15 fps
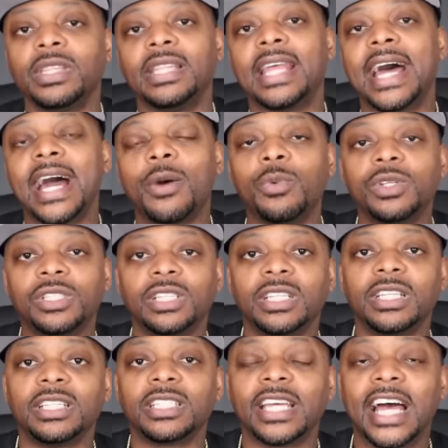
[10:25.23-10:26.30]
now is a
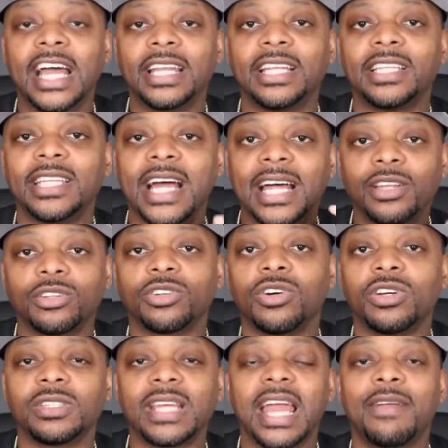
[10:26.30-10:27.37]
good time to dollar
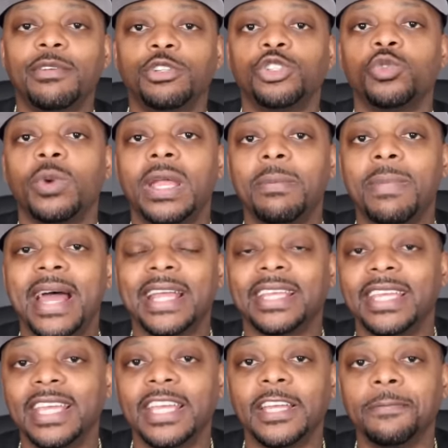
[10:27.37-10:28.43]
cost average your way
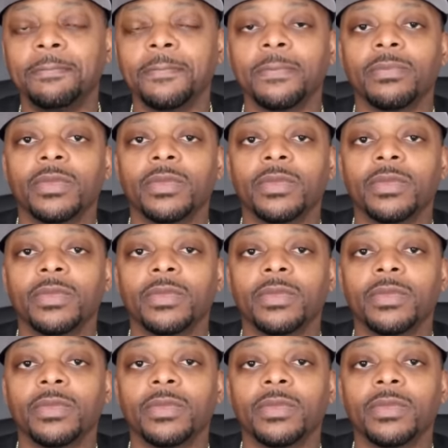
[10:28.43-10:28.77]
back in